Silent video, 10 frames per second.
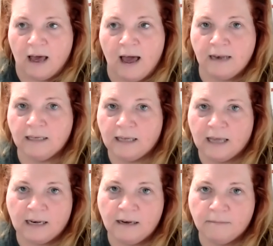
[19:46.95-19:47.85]
I didn't
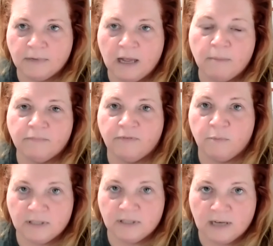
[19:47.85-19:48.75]
get it. Come
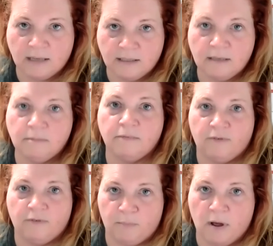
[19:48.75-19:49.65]
from Wisconsin,
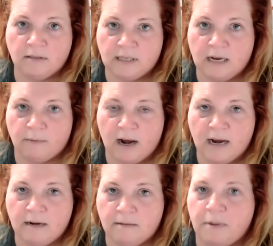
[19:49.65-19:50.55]
football state,
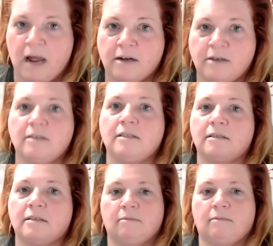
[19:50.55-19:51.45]
right?
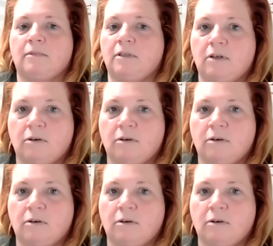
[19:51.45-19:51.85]
Packers,